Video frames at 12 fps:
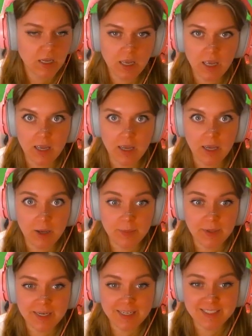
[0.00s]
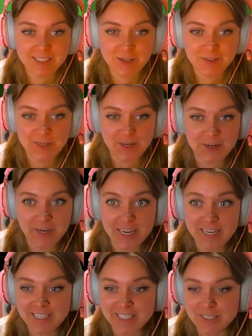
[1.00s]
But it sounds like our
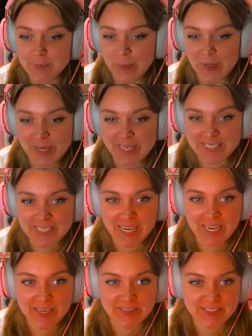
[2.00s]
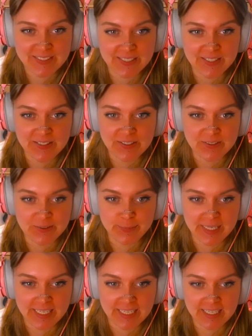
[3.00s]
inn is burning down, so
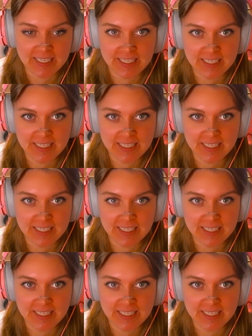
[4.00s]
my god.